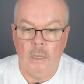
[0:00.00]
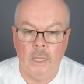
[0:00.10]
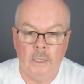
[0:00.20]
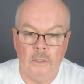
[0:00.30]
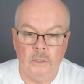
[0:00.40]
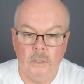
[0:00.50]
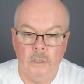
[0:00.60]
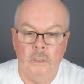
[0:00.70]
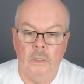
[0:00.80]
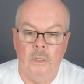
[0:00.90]
hex,
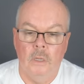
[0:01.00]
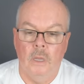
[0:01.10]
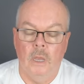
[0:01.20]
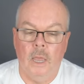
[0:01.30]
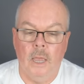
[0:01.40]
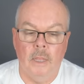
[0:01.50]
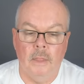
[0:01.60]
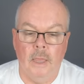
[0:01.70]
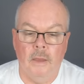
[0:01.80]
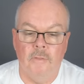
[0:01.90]
and
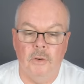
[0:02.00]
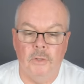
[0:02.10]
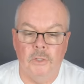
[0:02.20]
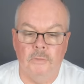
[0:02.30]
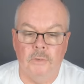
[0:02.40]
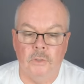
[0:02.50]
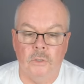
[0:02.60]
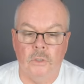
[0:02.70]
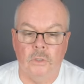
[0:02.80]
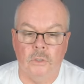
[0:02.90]
they are various different
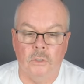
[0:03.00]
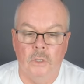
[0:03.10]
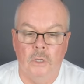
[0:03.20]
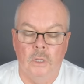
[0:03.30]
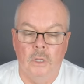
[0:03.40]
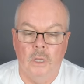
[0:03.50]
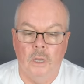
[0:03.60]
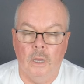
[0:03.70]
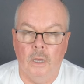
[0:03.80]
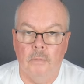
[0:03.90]
sizes.
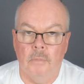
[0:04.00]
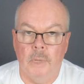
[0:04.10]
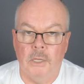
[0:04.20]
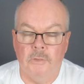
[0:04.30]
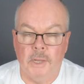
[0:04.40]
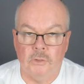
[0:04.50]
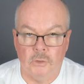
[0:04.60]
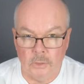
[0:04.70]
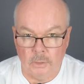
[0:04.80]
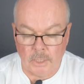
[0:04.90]
Uh,
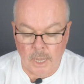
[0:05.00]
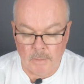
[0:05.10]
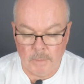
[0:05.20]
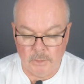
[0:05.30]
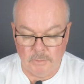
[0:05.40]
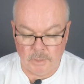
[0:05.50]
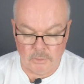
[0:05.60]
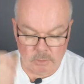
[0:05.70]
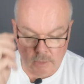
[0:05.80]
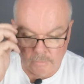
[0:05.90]
manufacturer, car
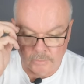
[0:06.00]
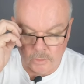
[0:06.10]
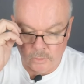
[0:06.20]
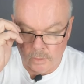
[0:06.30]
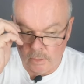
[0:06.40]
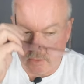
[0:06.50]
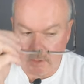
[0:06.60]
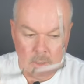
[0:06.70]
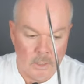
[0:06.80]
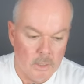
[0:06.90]
manufacturers love to do this
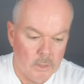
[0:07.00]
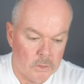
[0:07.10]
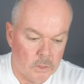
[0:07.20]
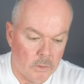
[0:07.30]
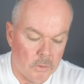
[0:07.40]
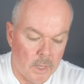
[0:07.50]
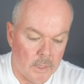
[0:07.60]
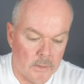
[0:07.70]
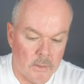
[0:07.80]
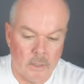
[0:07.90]
so that